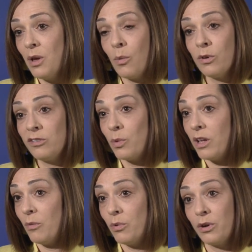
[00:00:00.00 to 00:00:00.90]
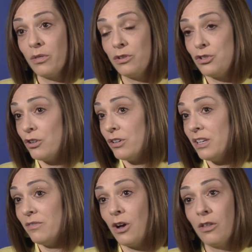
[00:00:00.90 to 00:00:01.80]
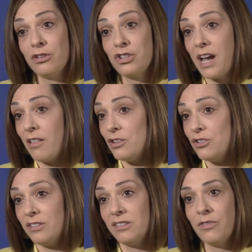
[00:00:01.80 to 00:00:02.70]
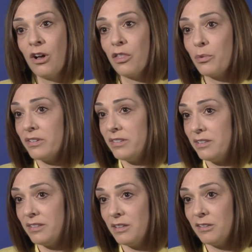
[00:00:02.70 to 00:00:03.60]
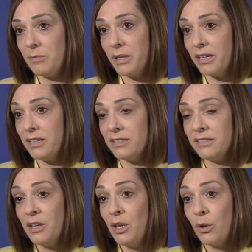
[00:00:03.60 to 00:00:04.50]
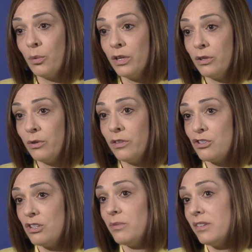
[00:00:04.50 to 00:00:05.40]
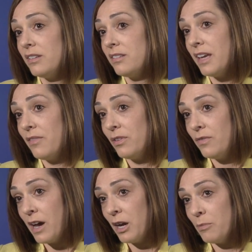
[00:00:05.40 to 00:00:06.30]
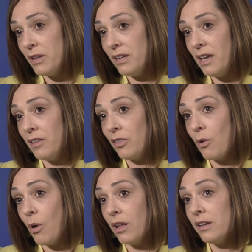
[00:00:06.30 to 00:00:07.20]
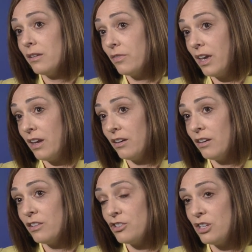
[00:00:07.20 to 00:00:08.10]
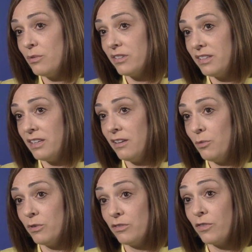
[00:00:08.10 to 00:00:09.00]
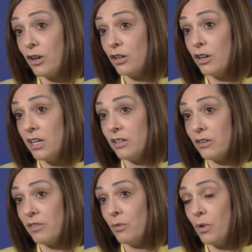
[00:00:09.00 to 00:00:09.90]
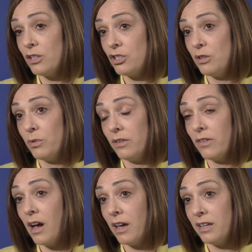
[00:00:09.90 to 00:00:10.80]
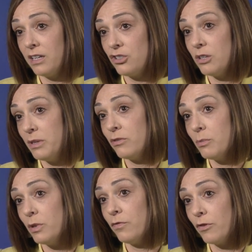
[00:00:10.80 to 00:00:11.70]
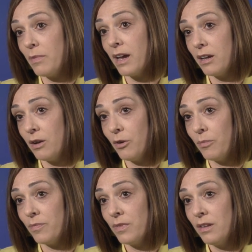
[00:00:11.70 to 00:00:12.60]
was well worth the journey of all the challenges, of all the resistance, because we knew that she was in a safe environment and that the quality of care that she received was far greater than what she would have gotten had she been removed from that home.